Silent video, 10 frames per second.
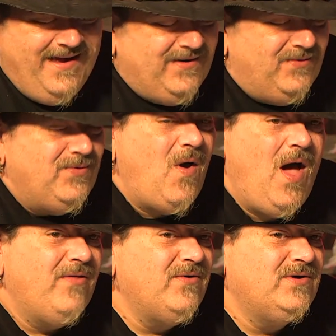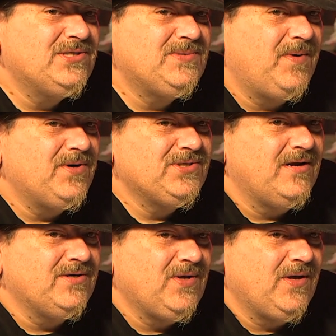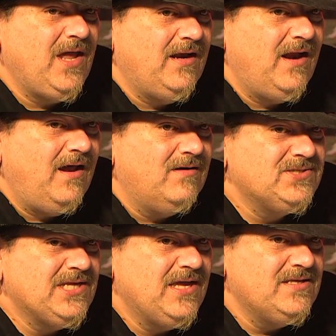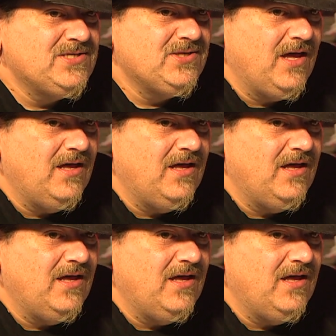don't know how they're dispersed there, so I can't honestly answer that.